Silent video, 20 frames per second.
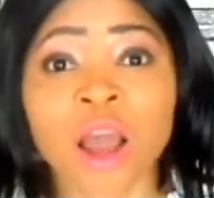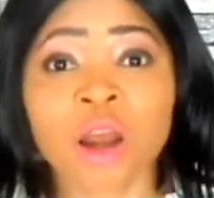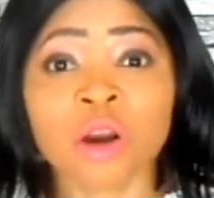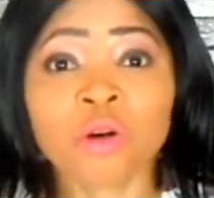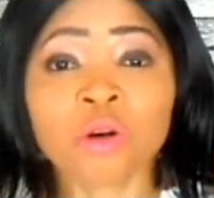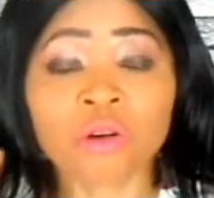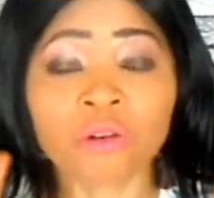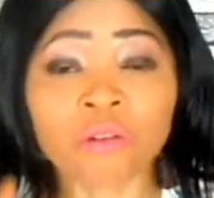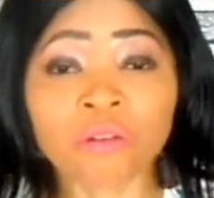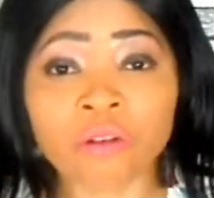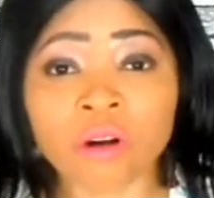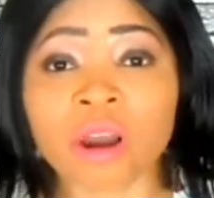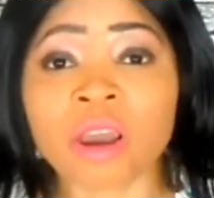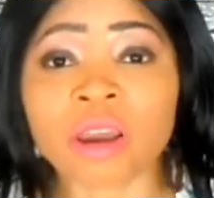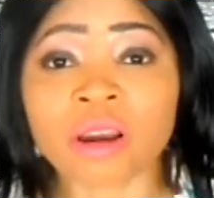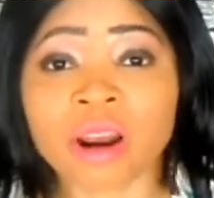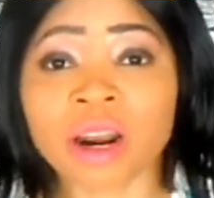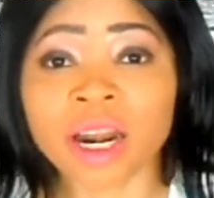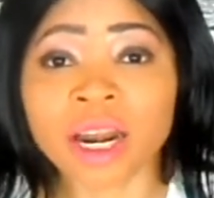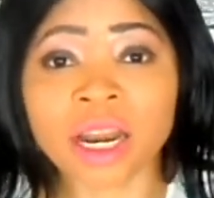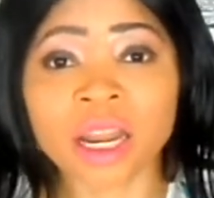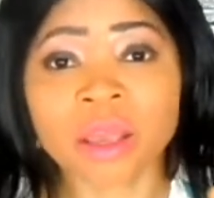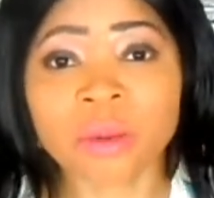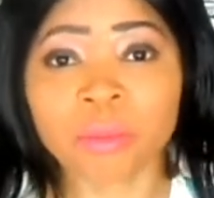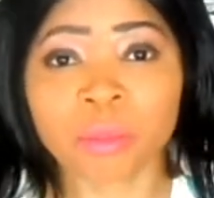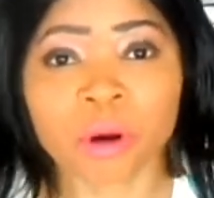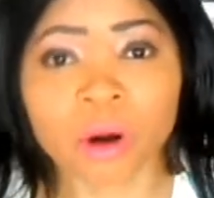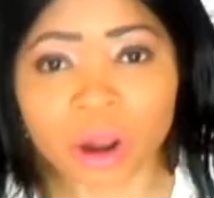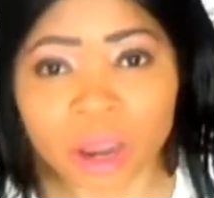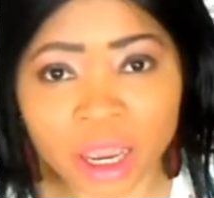Look for a
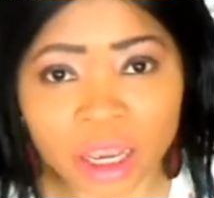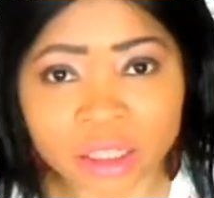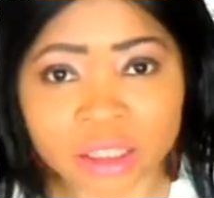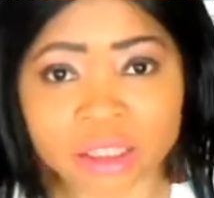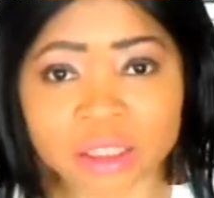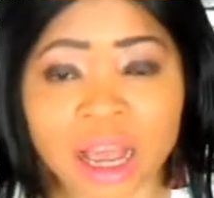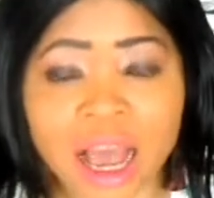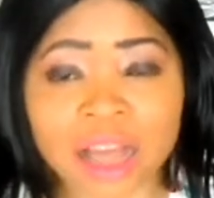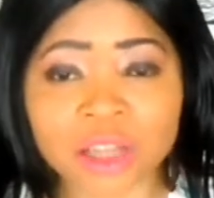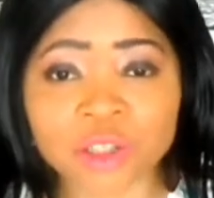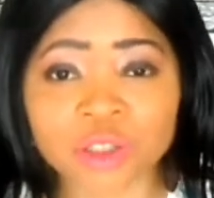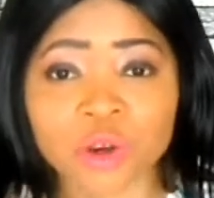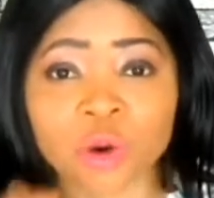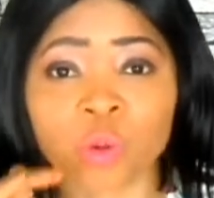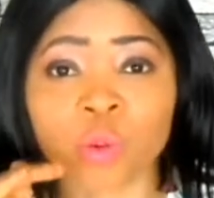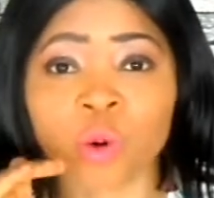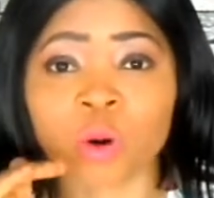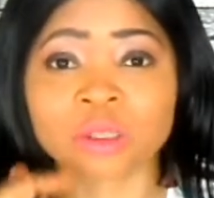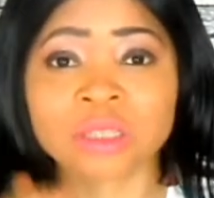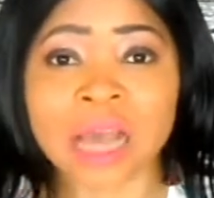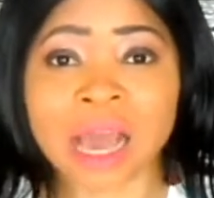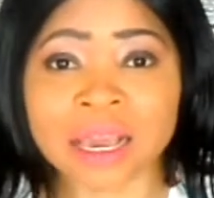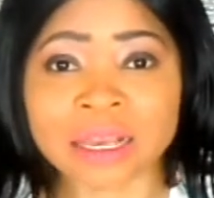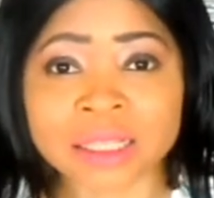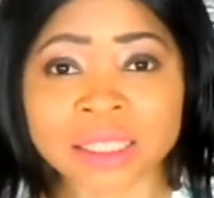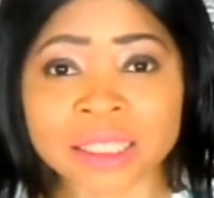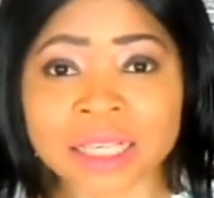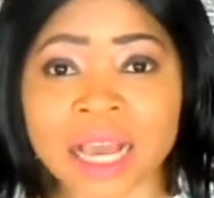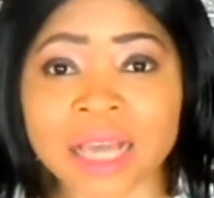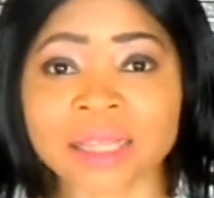clean bucket, add your water
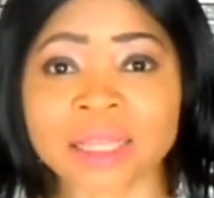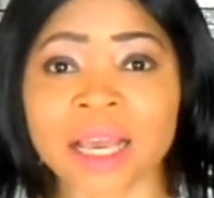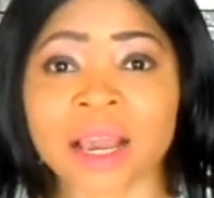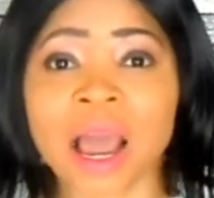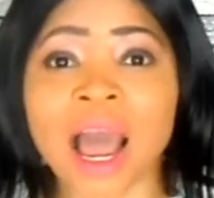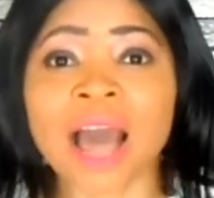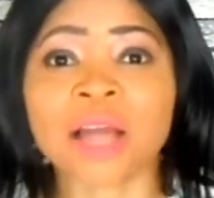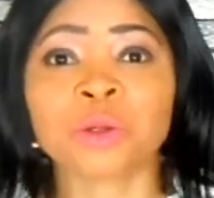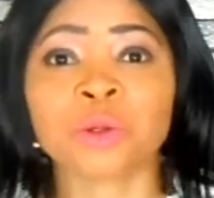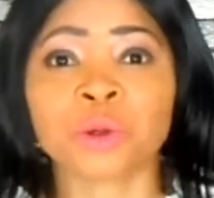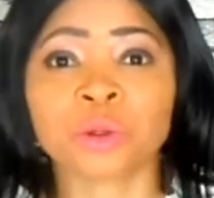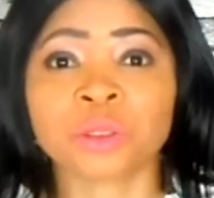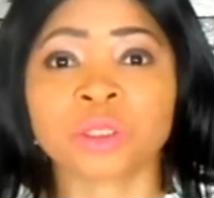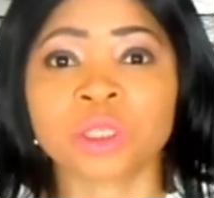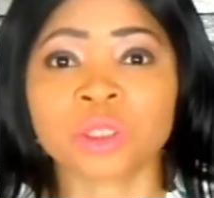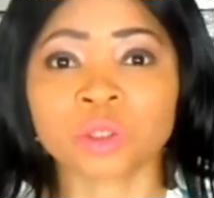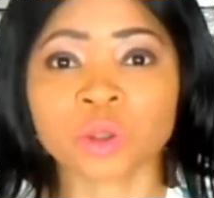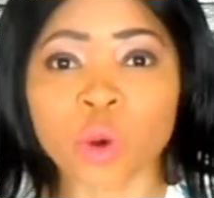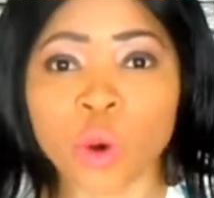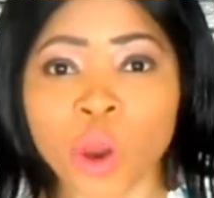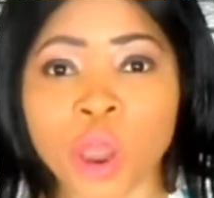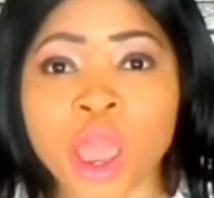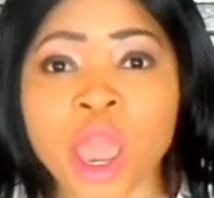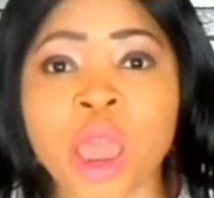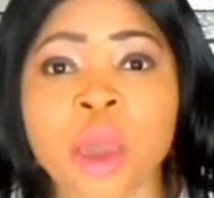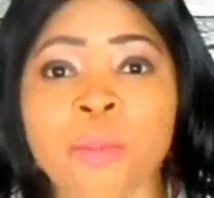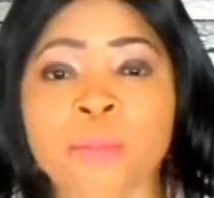inside there, add your Dettol.